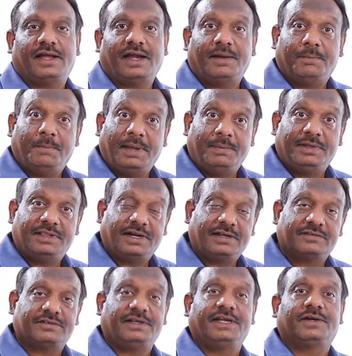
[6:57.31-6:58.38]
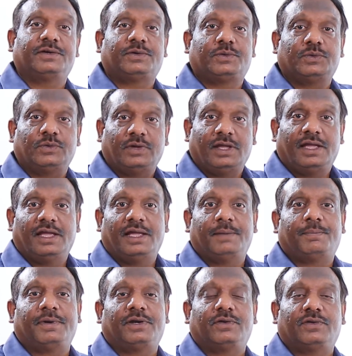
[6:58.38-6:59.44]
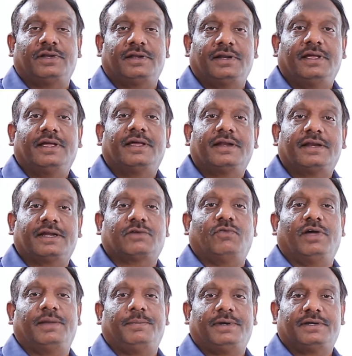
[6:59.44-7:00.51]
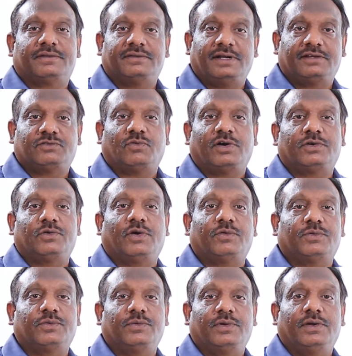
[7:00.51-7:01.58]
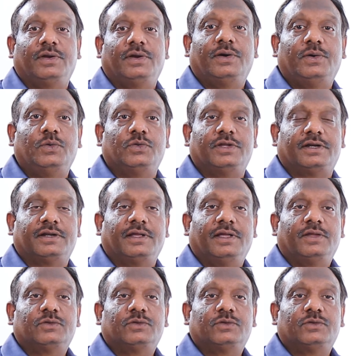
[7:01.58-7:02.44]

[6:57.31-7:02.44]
and maybe that is linked to a particular requirement. That is what you have to do that.